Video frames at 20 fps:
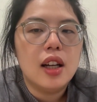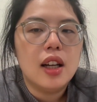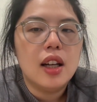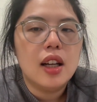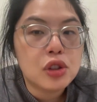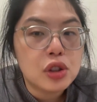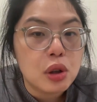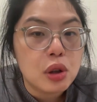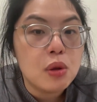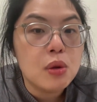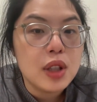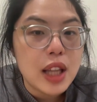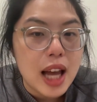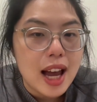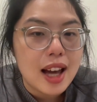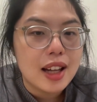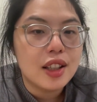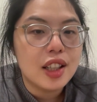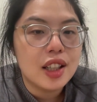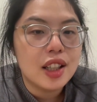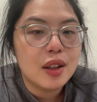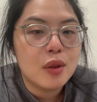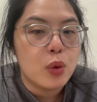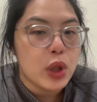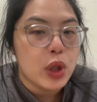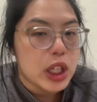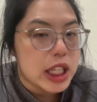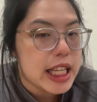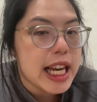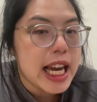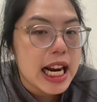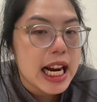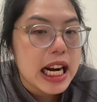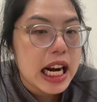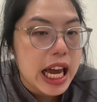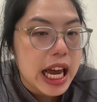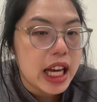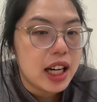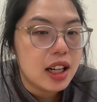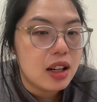so that we can
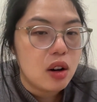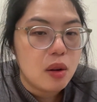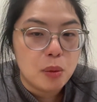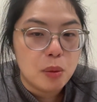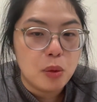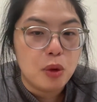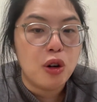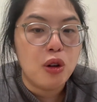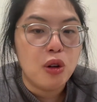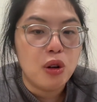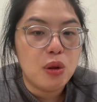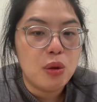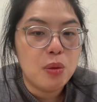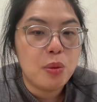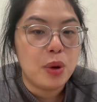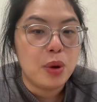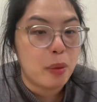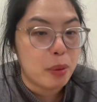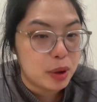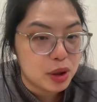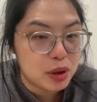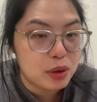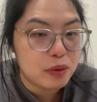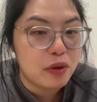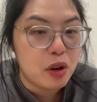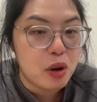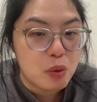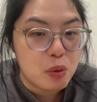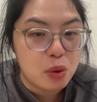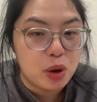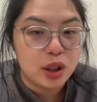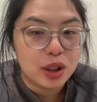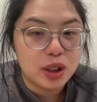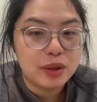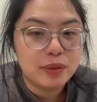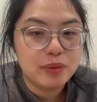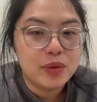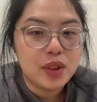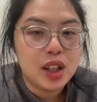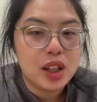land on more purposeful work.
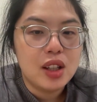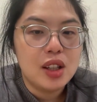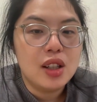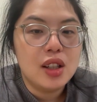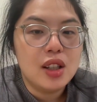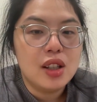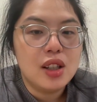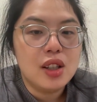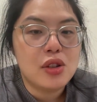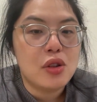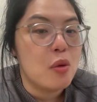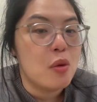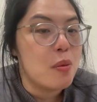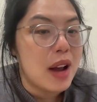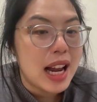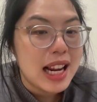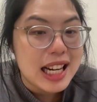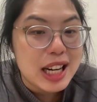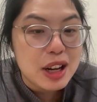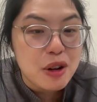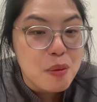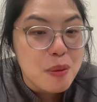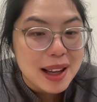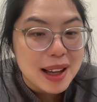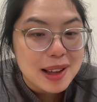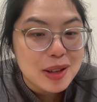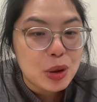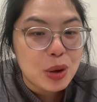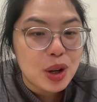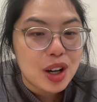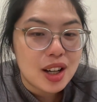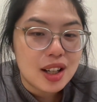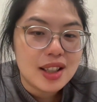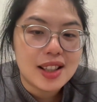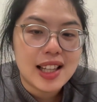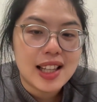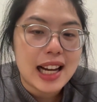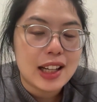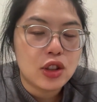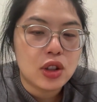So my new mantra is
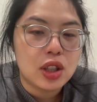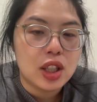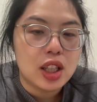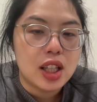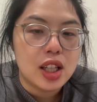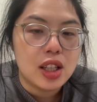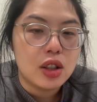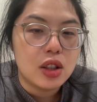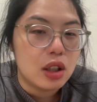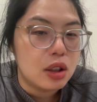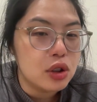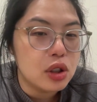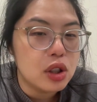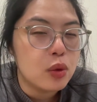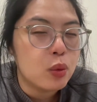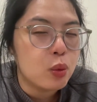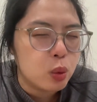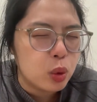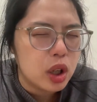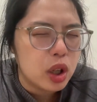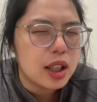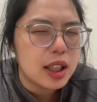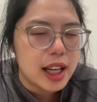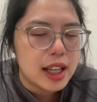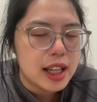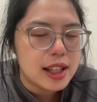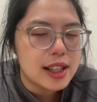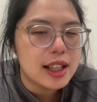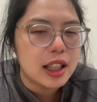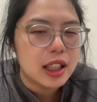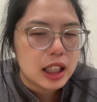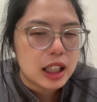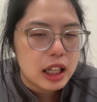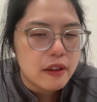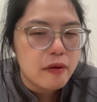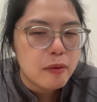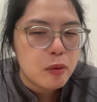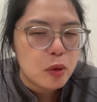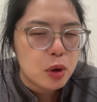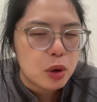actually not just work less and
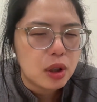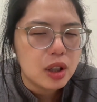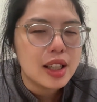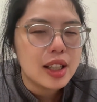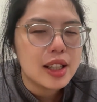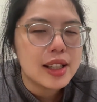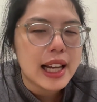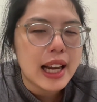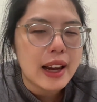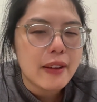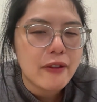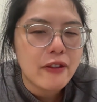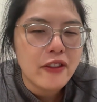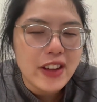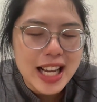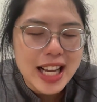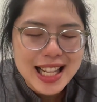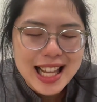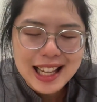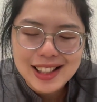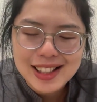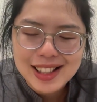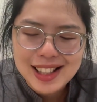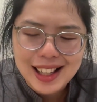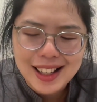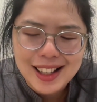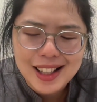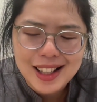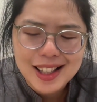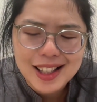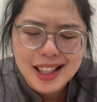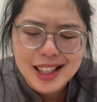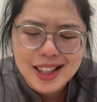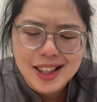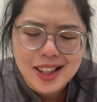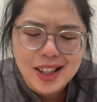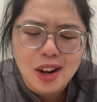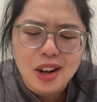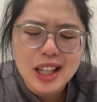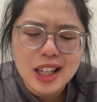live more, because I think that sentence
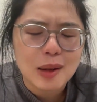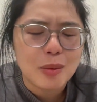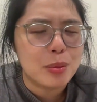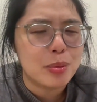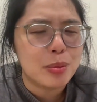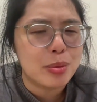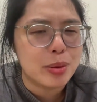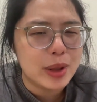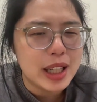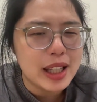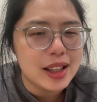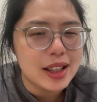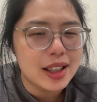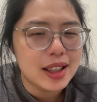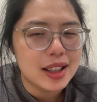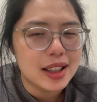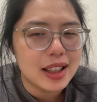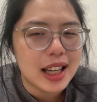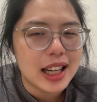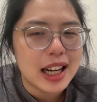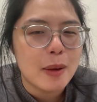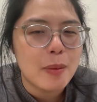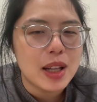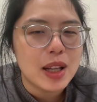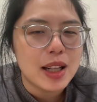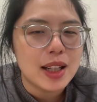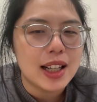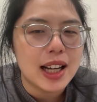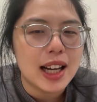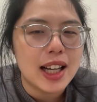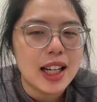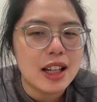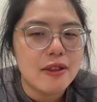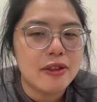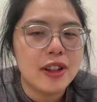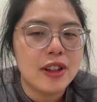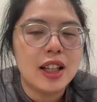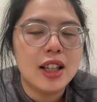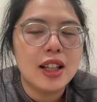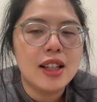is not complete. And I've been kind of
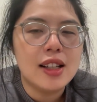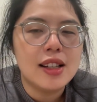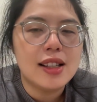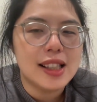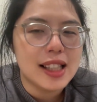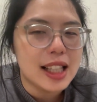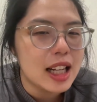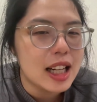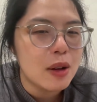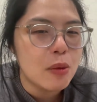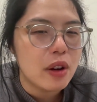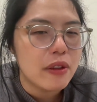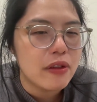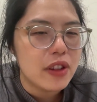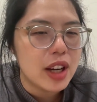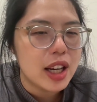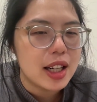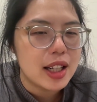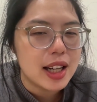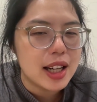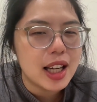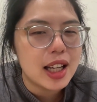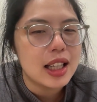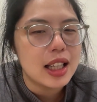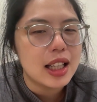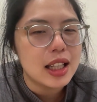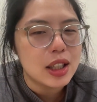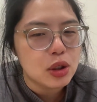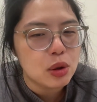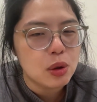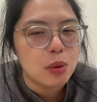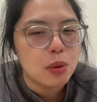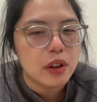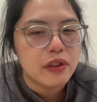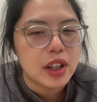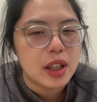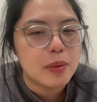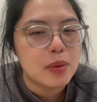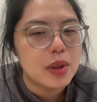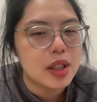sitting with it and taking issue with
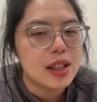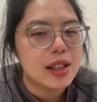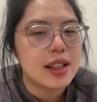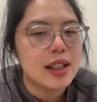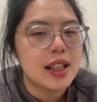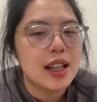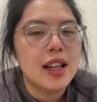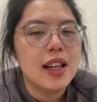it, because